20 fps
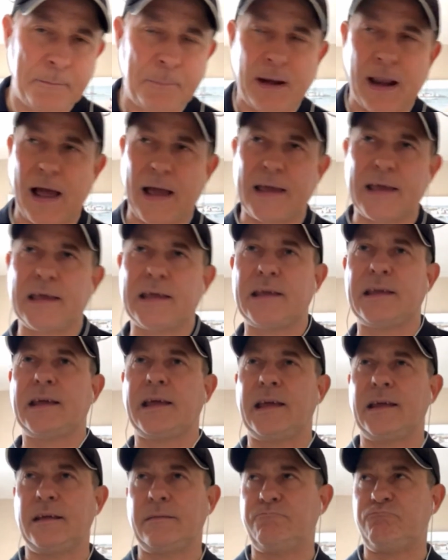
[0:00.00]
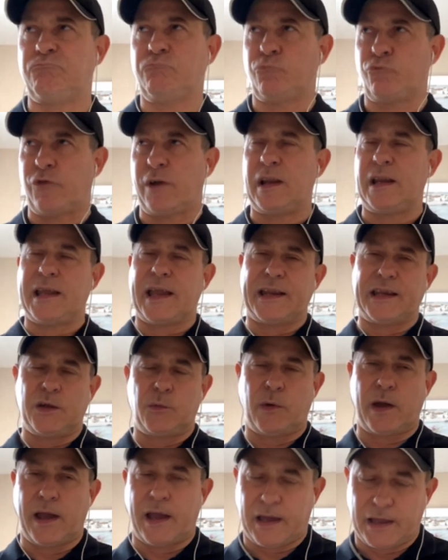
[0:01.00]
play really
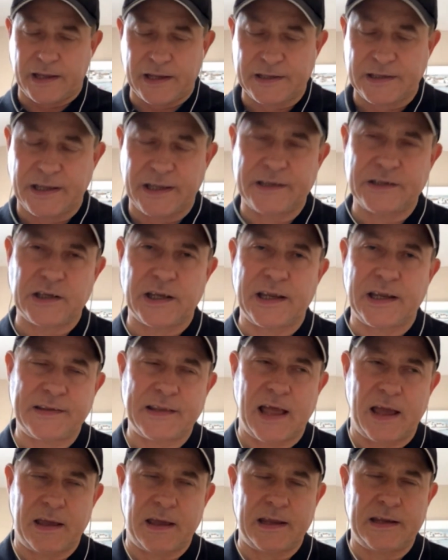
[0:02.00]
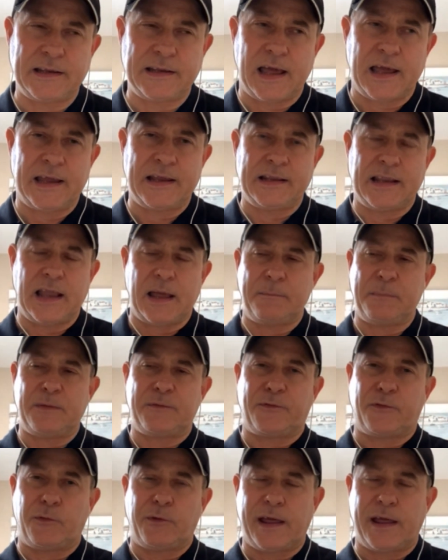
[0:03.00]
anywhere in that
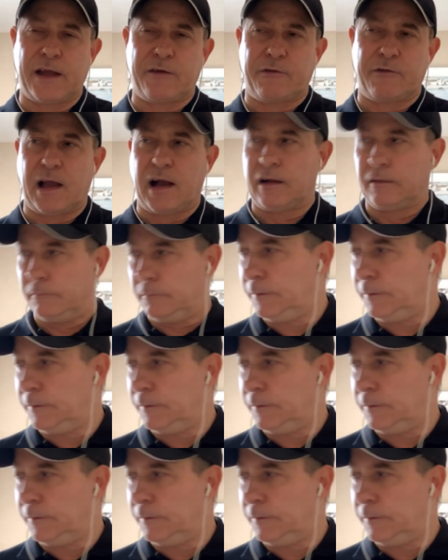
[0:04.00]
midfield area.